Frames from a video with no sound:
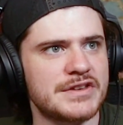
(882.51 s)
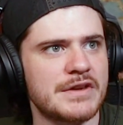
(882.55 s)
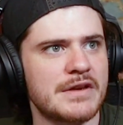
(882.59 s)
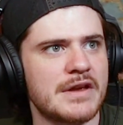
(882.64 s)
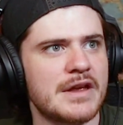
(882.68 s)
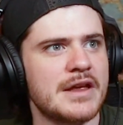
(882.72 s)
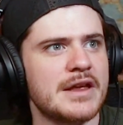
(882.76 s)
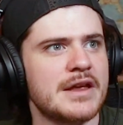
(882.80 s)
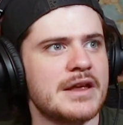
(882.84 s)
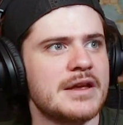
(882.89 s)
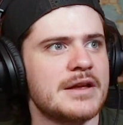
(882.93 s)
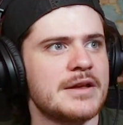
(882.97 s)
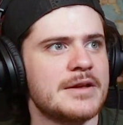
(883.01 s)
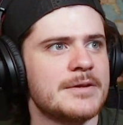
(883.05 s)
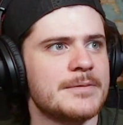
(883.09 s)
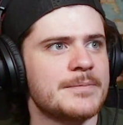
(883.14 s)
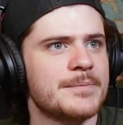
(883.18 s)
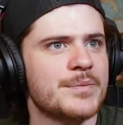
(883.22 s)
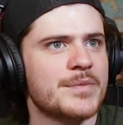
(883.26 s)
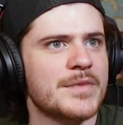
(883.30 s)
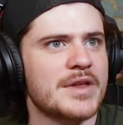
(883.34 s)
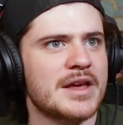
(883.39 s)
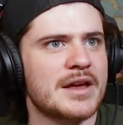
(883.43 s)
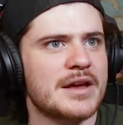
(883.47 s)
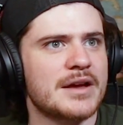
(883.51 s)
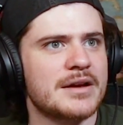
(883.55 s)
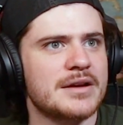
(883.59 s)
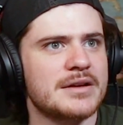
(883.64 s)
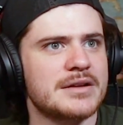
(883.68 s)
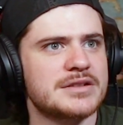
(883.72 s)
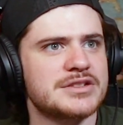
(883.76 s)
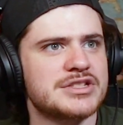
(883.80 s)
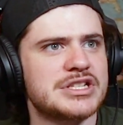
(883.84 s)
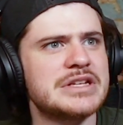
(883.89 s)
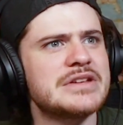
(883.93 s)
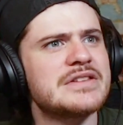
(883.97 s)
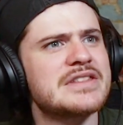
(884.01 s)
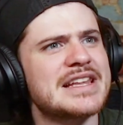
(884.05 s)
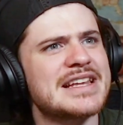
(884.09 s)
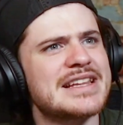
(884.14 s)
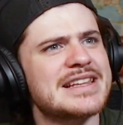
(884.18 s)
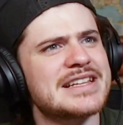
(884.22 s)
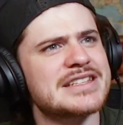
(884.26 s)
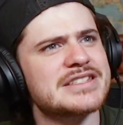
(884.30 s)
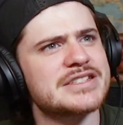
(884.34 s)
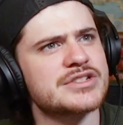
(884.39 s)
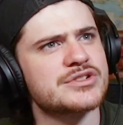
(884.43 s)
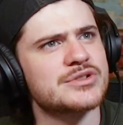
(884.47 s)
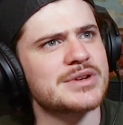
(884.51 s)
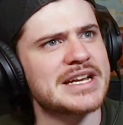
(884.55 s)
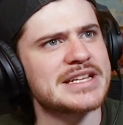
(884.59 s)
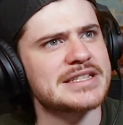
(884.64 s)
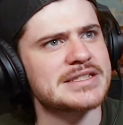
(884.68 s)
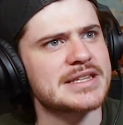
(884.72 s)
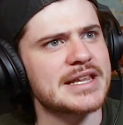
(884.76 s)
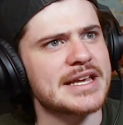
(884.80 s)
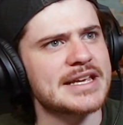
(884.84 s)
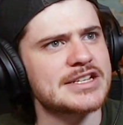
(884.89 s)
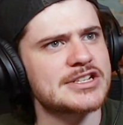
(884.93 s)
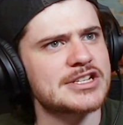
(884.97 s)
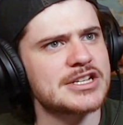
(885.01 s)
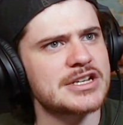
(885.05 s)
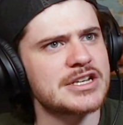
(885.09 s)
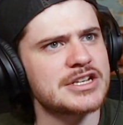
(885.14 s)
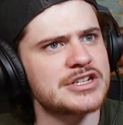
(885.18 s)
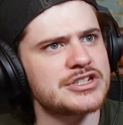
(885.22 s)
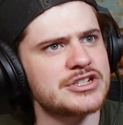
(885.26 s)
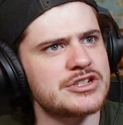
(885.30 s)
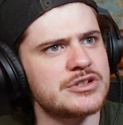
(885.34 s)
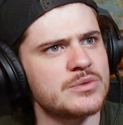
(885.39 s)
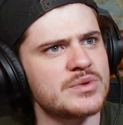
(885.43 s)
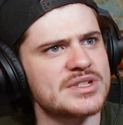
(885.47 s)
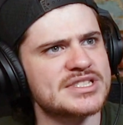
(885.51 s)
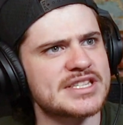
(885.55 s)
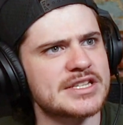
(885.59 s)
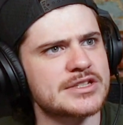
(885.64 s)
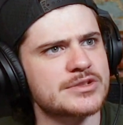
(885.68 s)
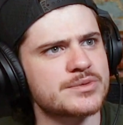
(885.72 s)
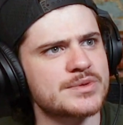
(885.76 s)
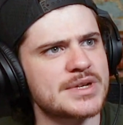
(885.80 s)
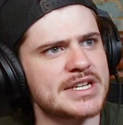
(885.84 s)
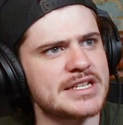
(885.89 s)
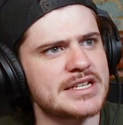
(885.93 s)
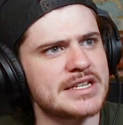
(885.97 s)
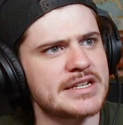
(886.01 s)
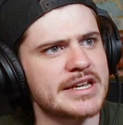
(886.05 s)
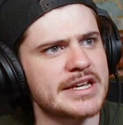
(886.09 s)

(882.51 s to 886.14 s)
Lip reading: Do you think that's a translation issue? Was this written in